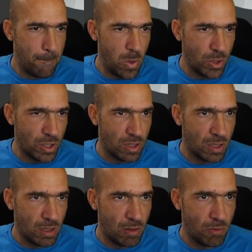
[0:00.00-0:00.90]
push
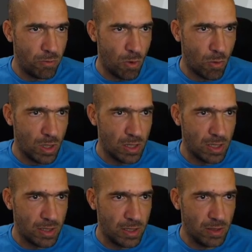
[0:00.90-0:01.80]
it forward
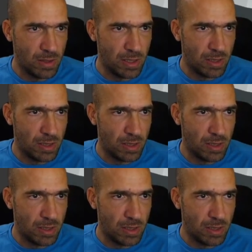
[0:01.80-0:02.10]
until